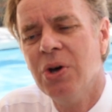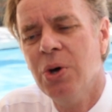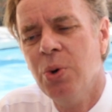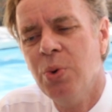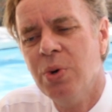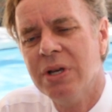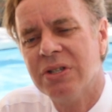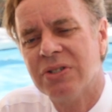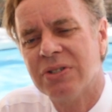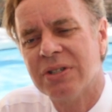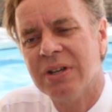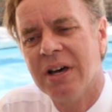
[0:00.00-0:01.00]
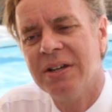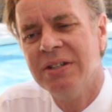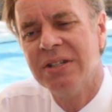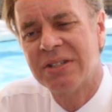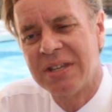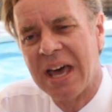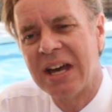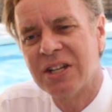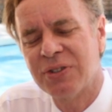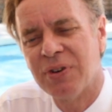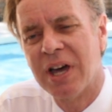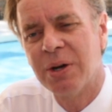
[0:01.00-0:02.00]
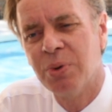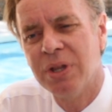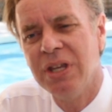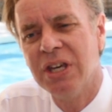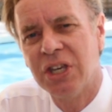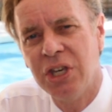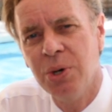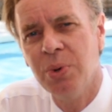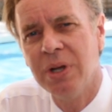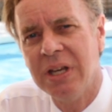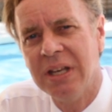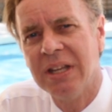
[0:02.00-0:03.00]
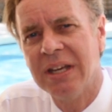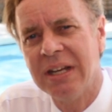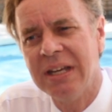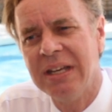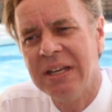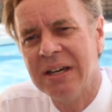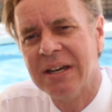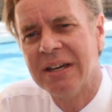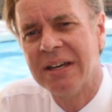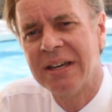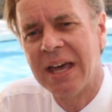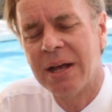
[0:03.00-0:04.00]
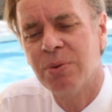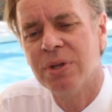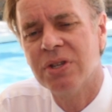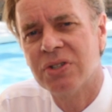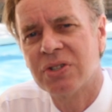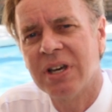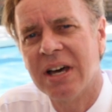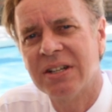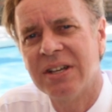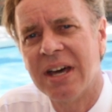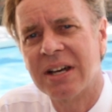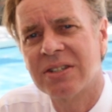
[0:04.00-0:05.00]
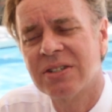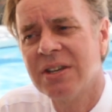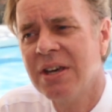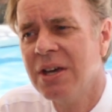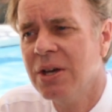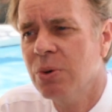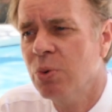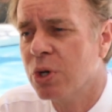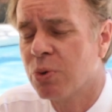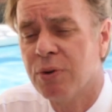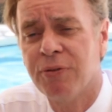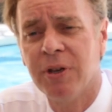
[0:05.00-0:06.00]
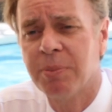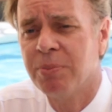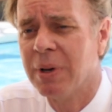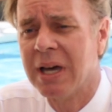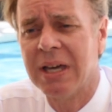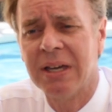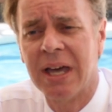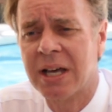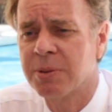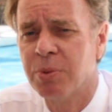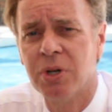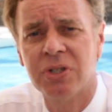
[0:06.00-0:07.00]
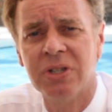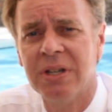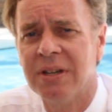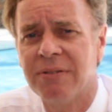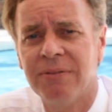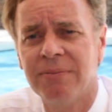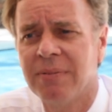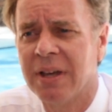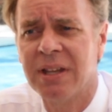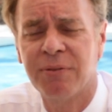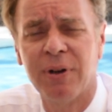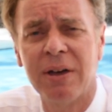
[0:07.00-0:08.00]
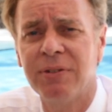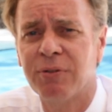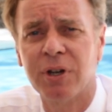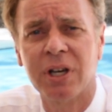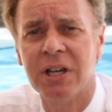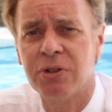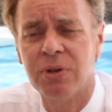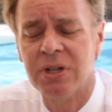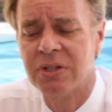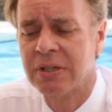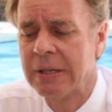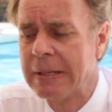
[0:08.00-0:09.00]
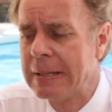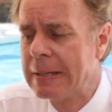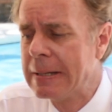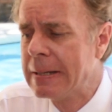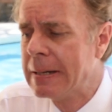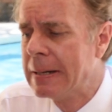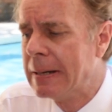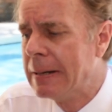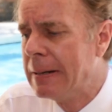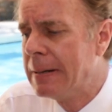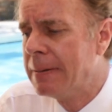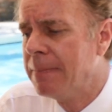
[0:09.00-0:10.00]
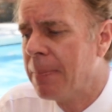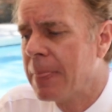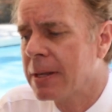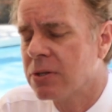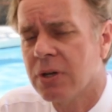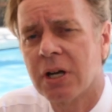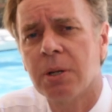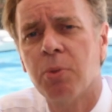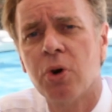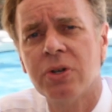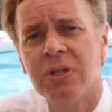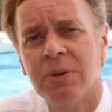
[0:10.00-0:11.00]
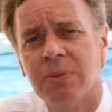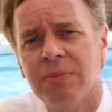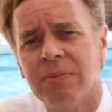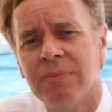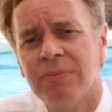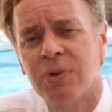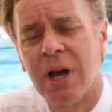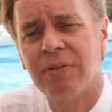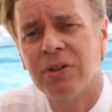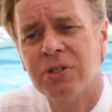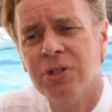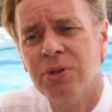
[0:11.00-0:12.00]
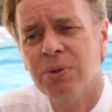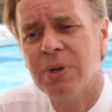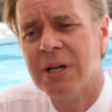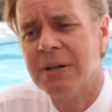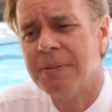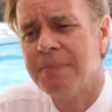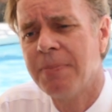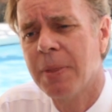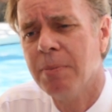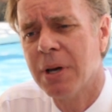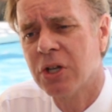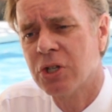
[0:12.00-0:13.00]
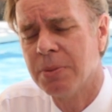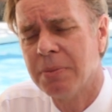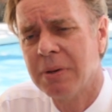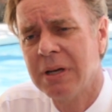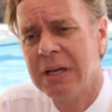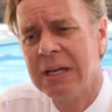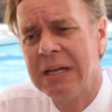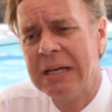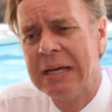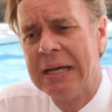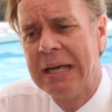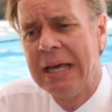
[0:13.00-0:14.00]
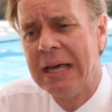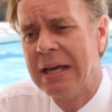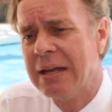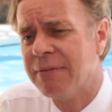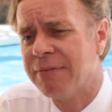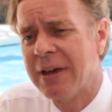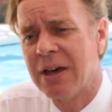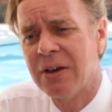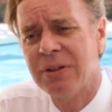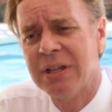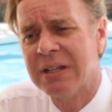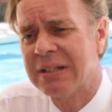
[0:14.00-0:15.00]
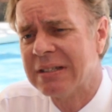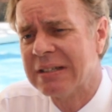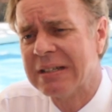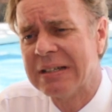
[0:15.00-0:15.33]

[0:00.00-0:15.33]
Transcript: who was dissatisfied with the acuity that he had with his contacts, which were fit by experts in, I think, five different countries. So Dr. Morrison traveled to Belgium and found that